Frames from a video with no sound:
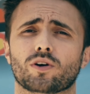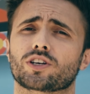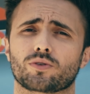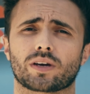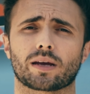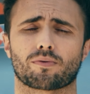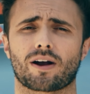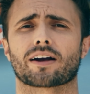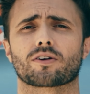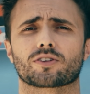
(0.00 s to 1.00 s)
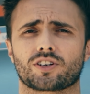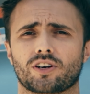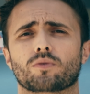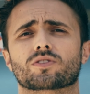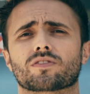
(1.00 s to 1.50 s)
We do keep records and
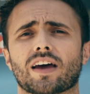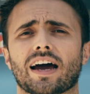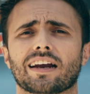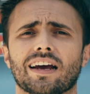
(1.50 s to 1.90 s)
notes of that.